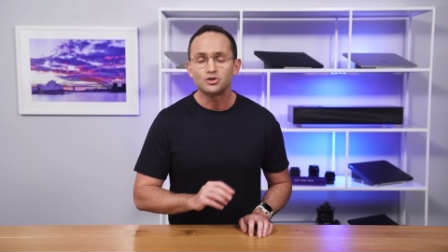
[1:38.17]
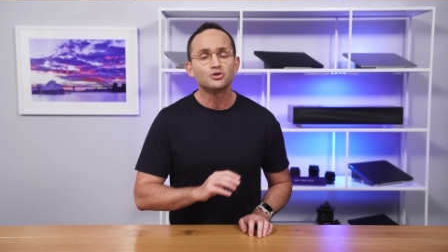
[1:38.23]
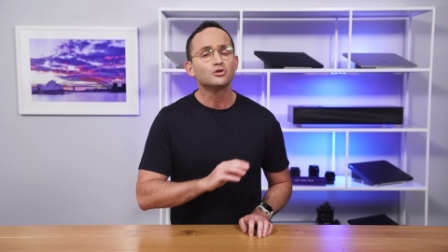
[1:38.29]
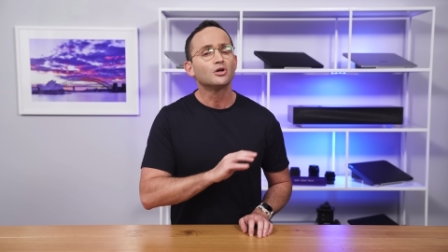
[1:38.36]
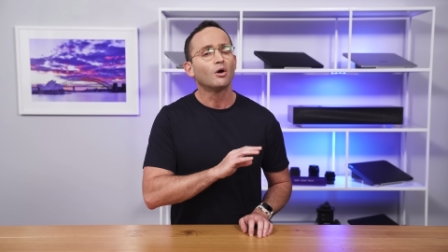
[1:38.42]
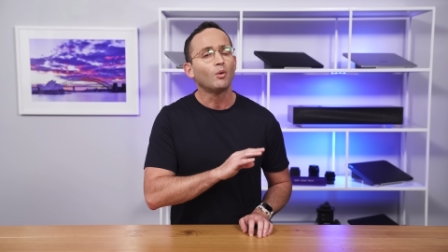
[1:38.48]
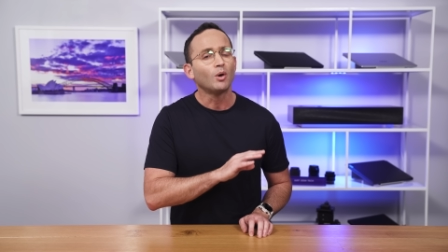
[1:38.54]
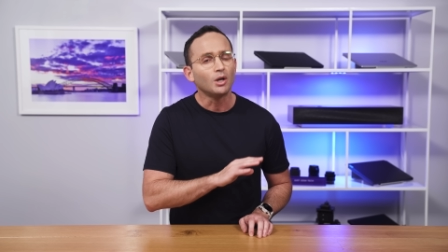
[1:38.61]

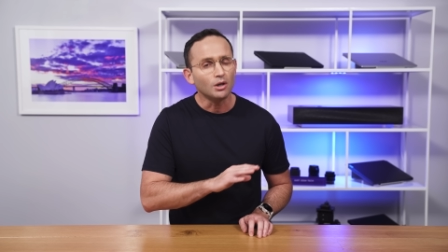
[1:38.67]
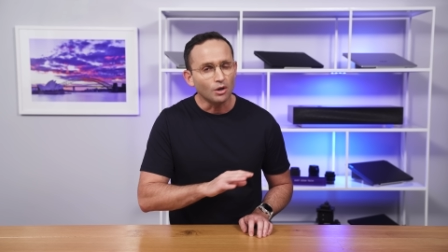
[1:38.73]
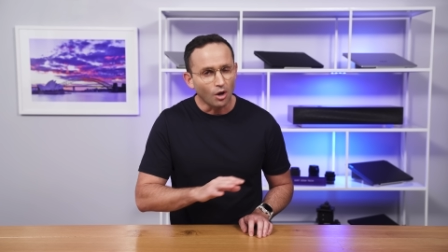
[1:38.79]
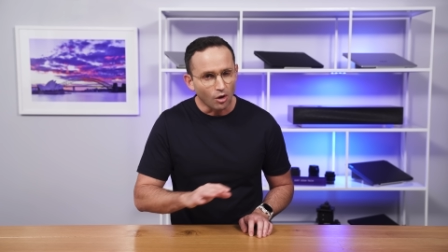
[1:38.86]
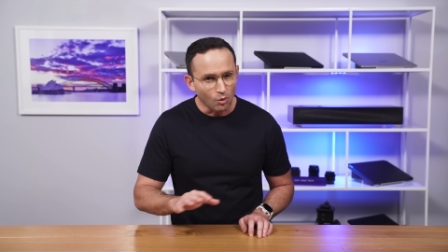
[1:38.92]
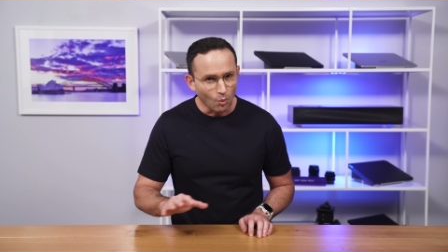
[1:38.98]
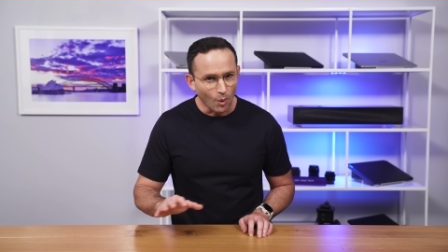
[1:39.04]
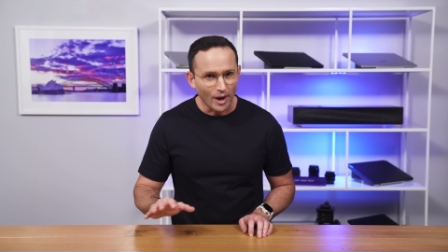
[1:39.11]
should go a
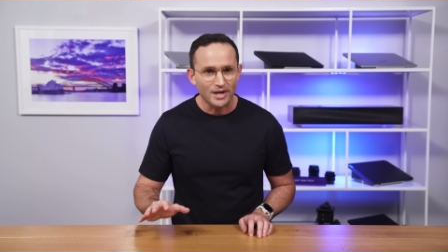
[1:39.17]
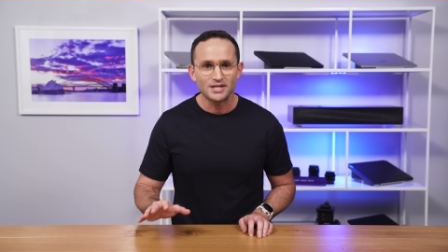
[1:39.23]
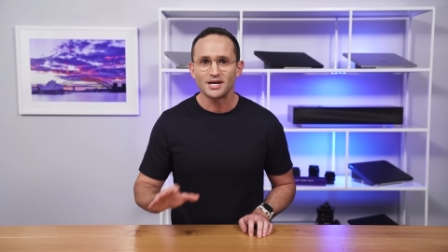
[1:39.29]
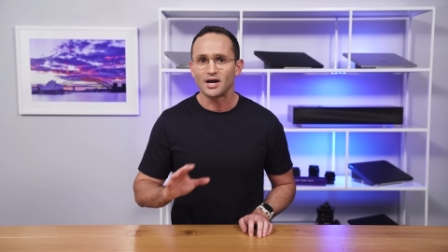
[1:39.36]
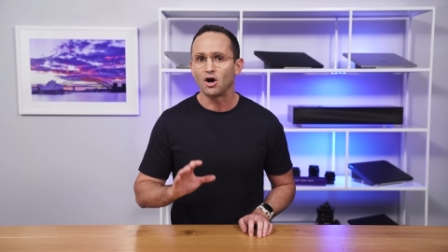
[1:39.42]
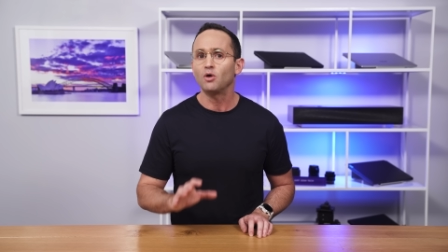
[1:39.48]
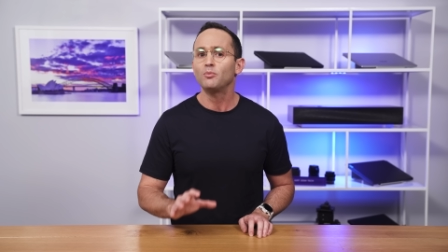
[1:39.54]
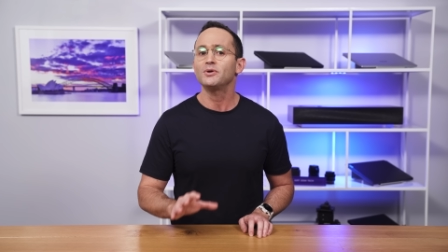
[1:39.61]
long way
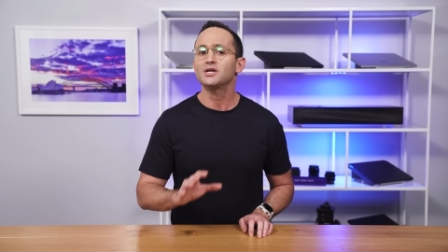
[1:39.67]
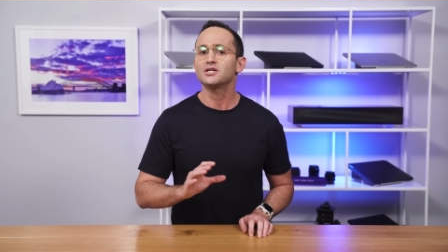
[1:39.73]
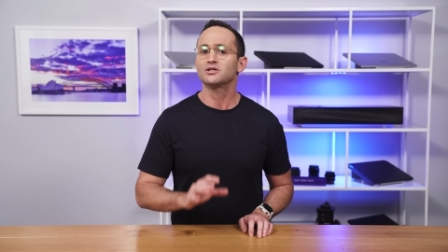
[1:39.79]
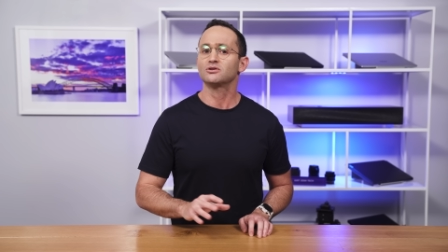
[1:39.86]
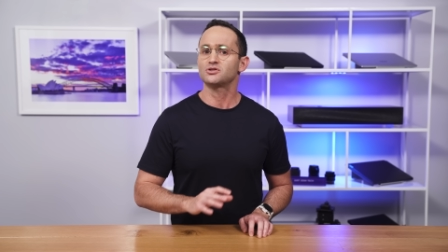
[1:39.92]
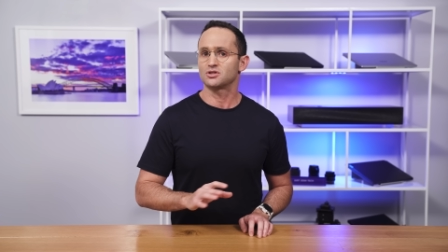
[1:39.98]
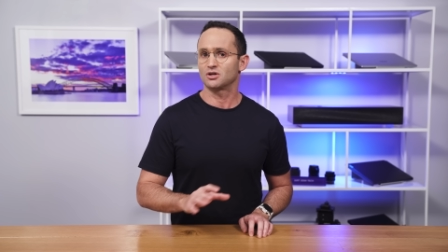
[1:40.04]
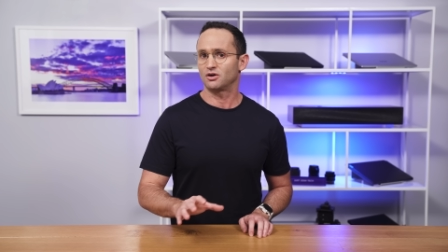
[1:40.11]
to helping
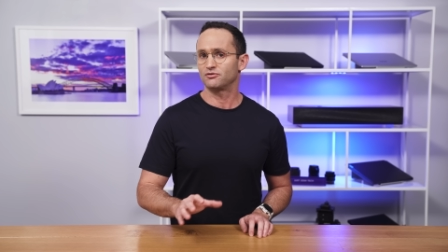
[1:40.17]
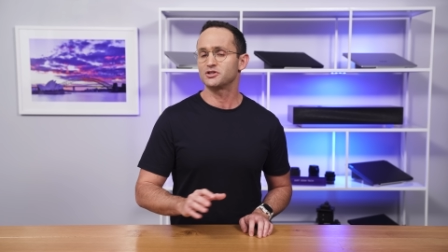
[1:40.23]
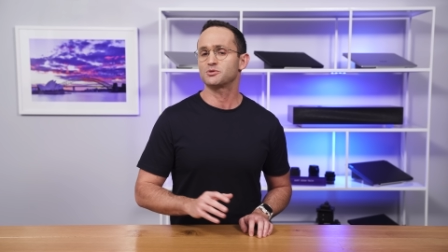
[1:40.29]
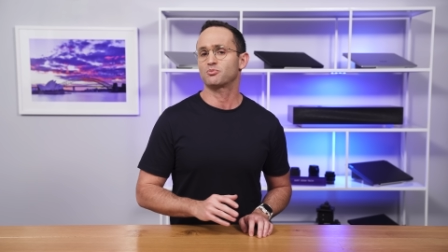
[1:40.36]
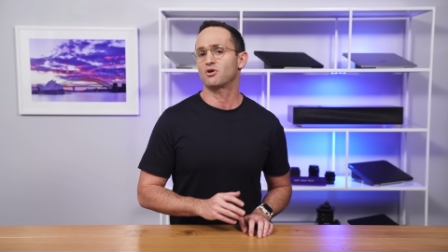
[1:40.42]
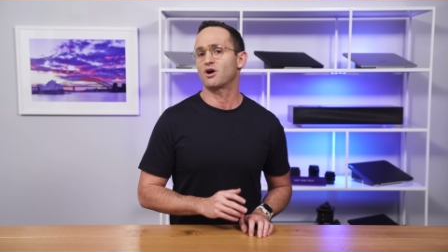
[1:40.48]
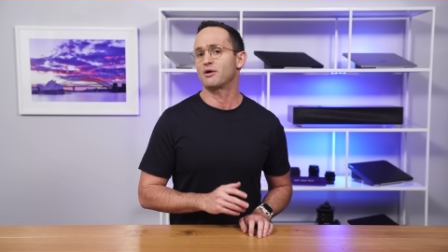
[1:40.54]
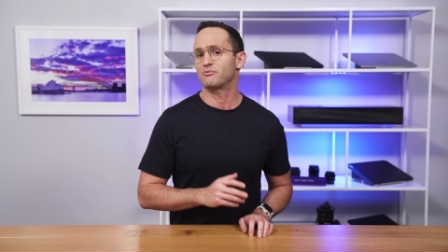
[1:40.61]
Intel solve
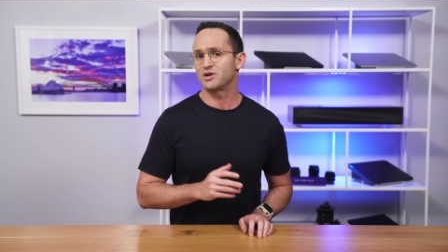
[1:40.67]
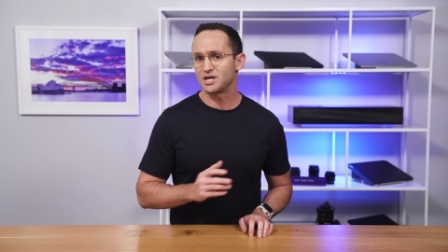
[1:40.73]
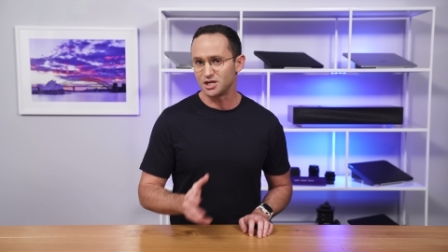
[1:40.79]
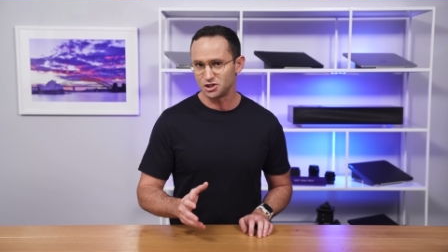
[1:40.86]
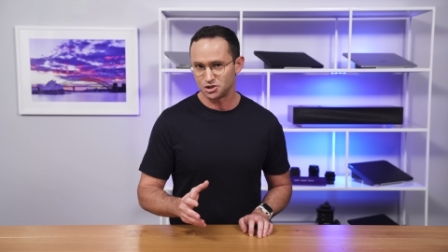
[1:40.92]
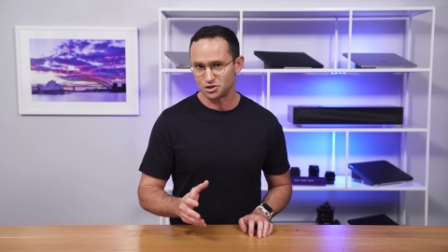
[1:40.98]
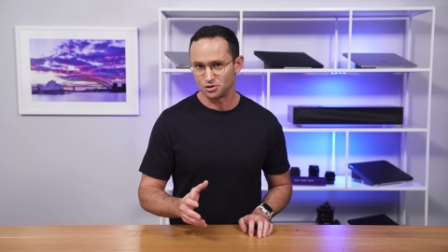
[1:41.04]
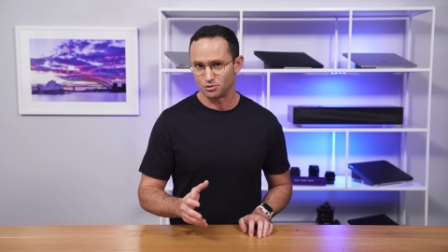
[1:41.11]
its primary
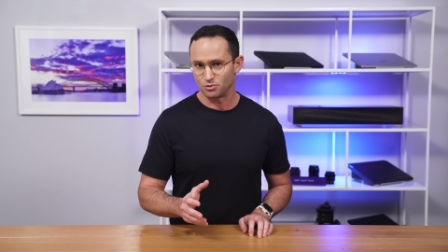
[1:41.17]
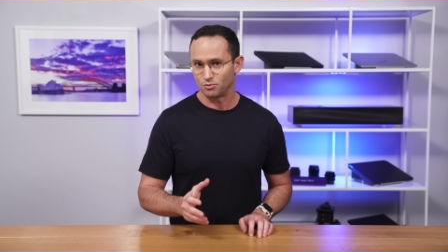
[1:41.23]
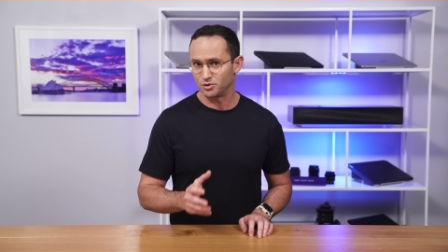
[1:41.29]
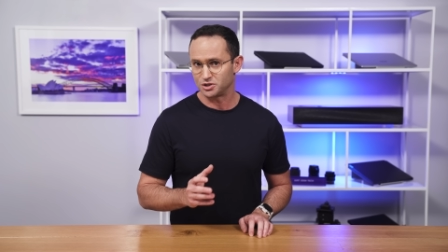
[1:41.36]
issue,